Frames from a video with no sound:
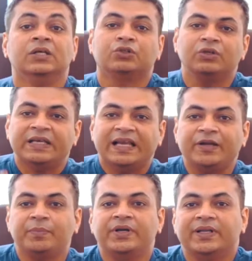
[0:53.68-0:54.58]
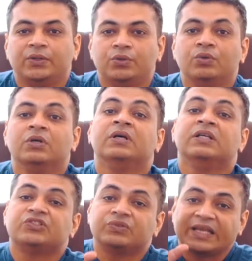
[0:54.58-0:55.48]
So let me tell you,
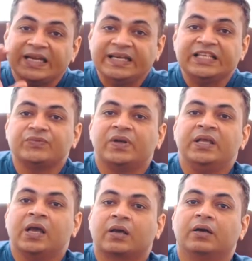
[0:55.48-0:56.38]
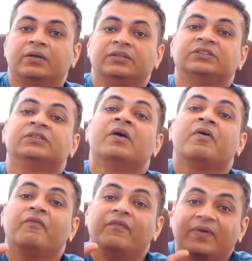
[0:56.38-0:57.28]
kidney swelling occurs
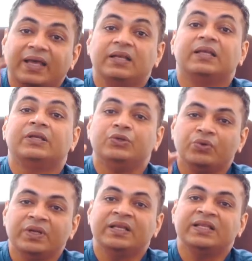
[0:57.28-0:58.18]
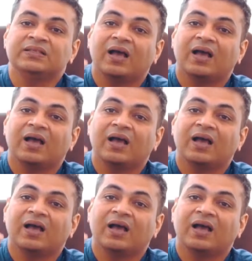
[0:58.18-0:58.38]
when urine is